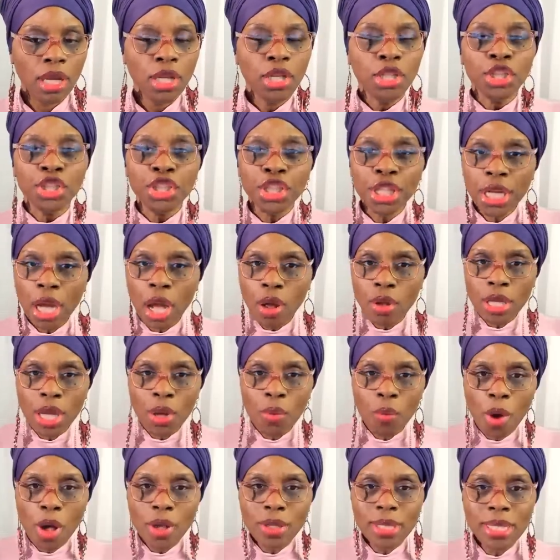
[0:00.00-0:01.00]
She only
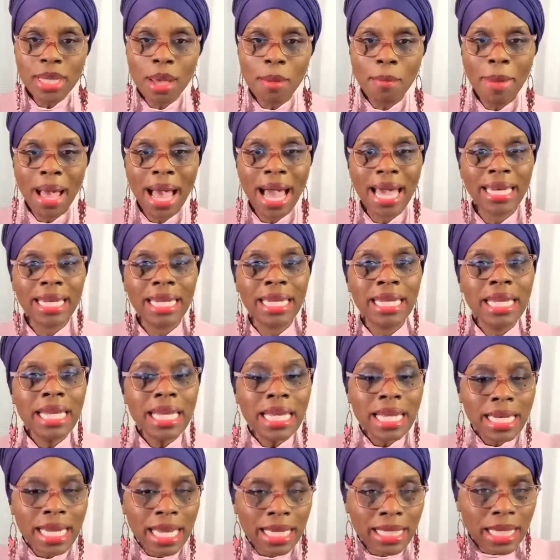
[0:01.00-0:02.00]
wants somebody
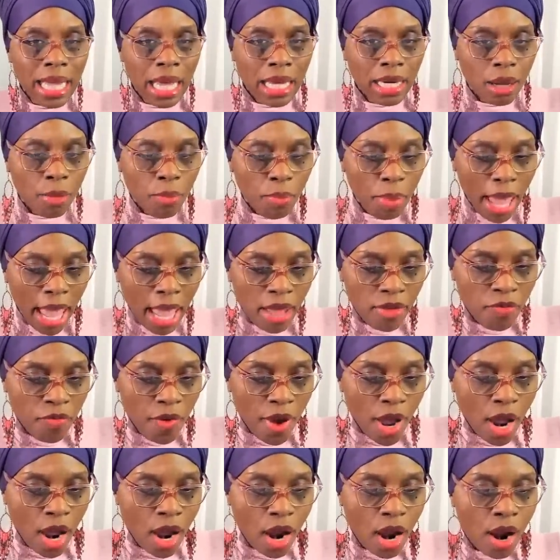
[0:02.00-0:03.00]
that's going to pay
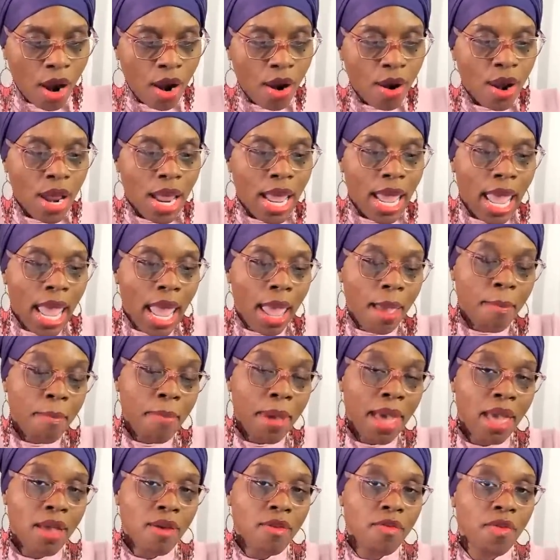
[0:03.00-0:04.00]
for her and
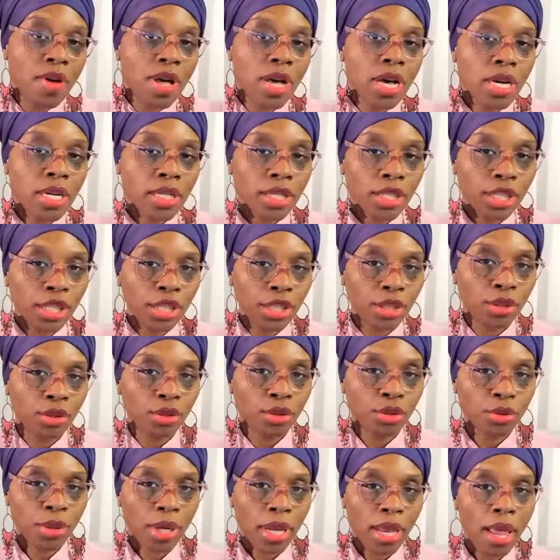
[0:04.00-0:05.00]
pay for her
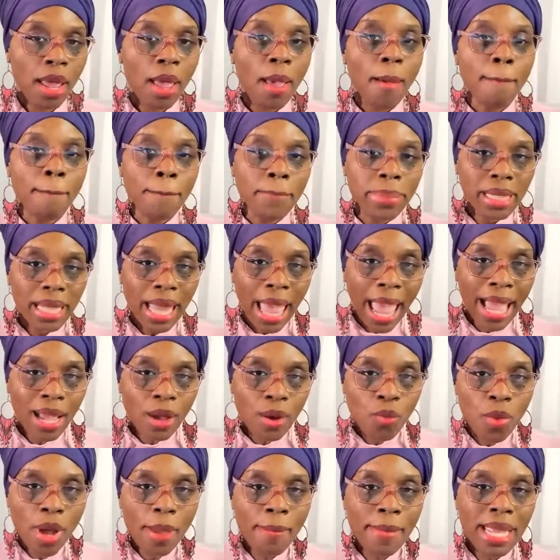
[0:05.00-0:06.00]
children. Black
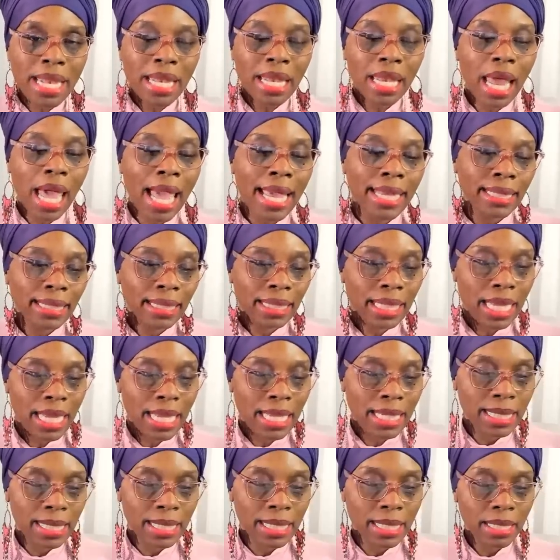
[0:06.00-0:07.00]
women like
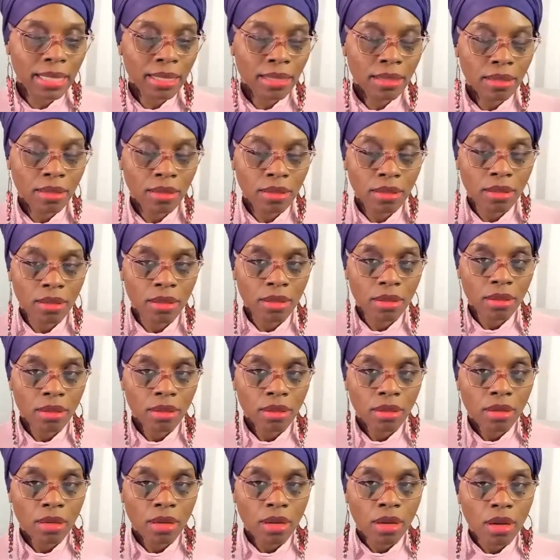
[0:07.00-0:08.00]
this
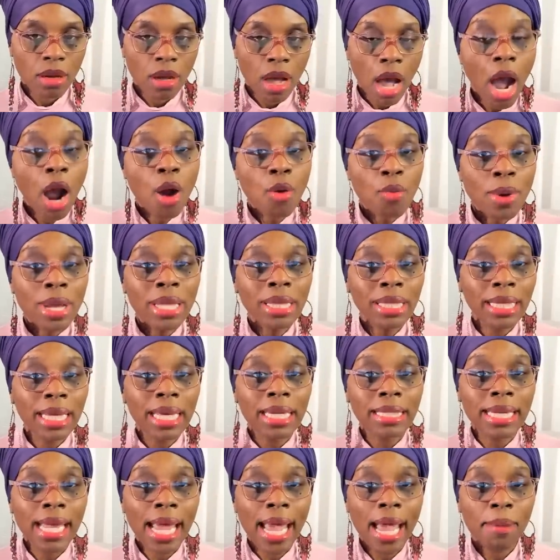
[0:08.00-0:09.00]
are really
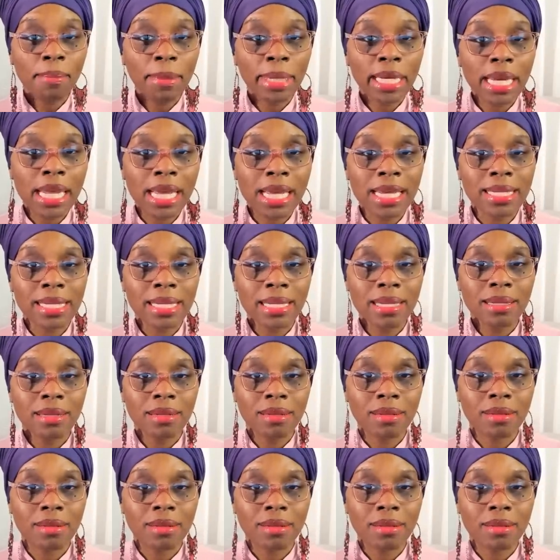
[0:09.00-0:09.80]
a dime a dozen.